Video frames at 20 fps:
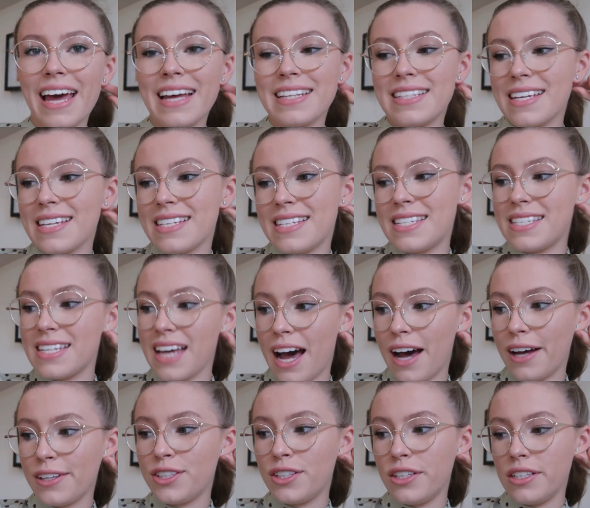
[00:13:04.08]
it is
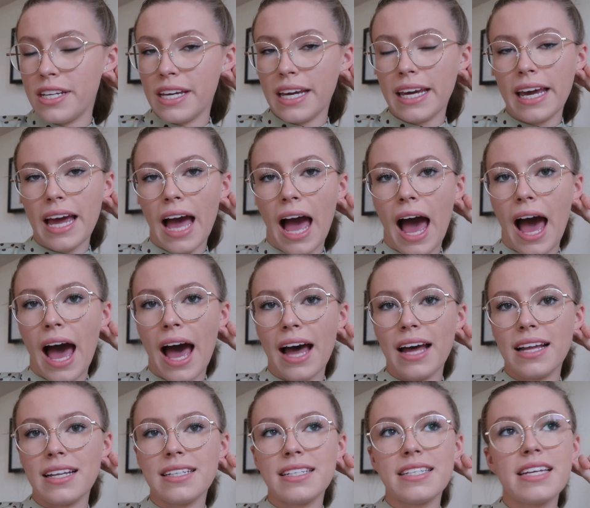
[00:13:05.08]
Saturday,
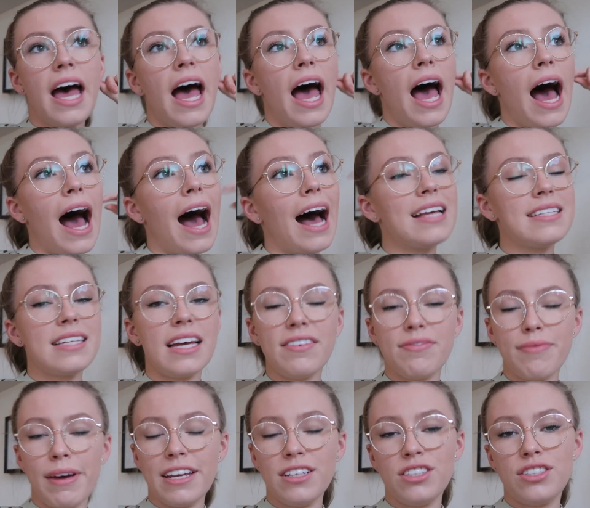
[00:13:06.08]
and as I've
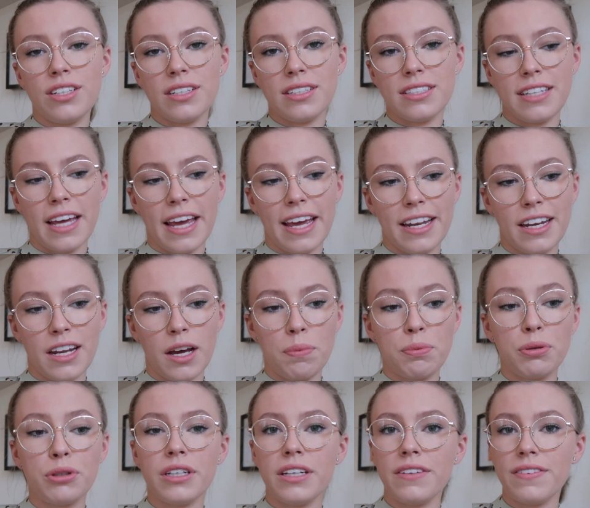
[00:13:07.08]
mentioned in a
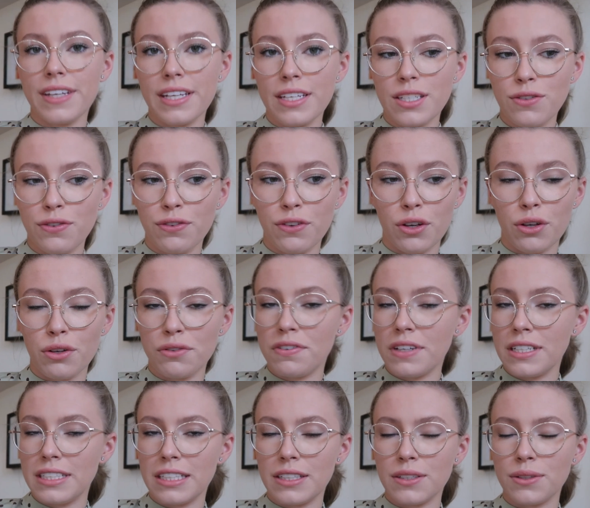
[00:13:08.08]
previous few
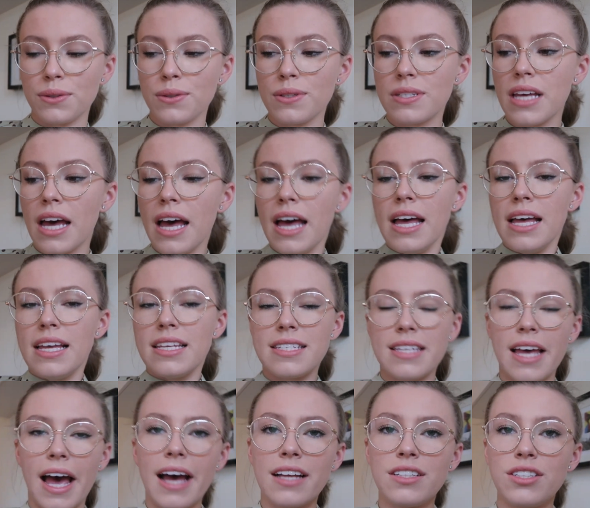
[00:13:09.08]
videos,
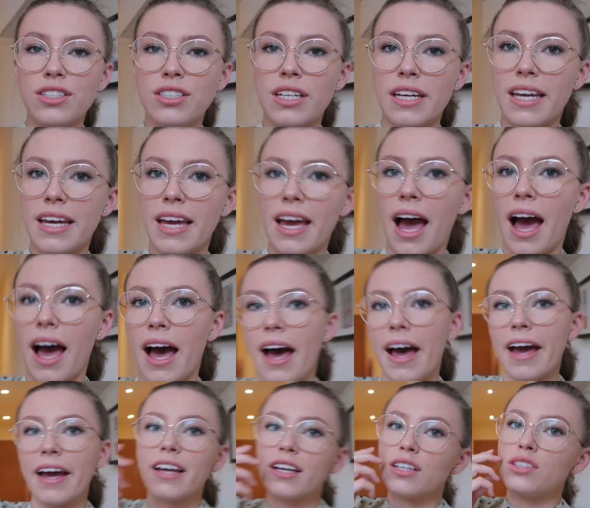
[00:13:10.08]
Saturday
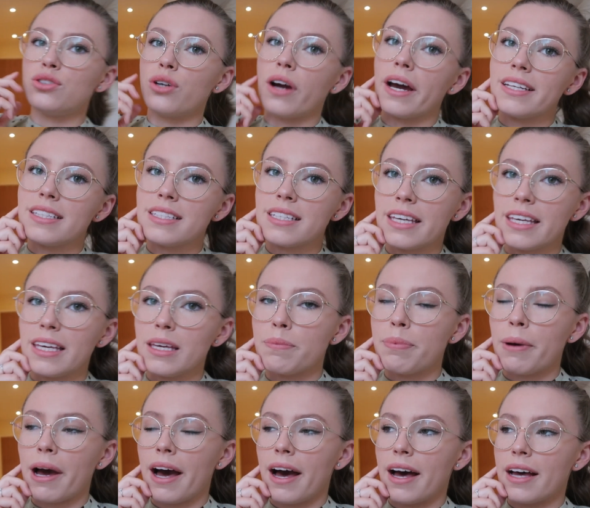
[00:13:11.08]
I try to keep
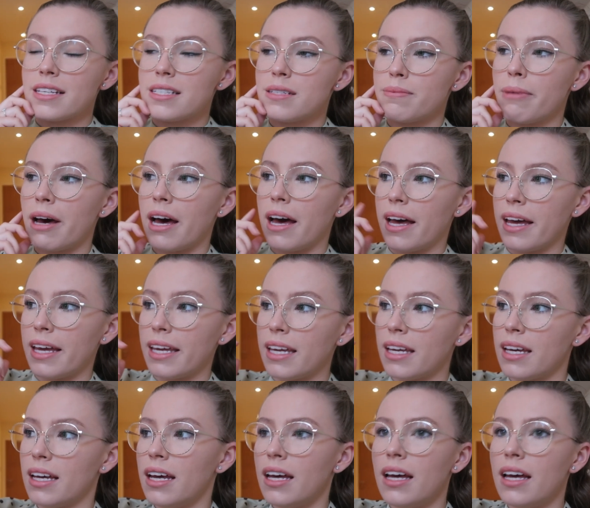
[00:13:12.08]
as my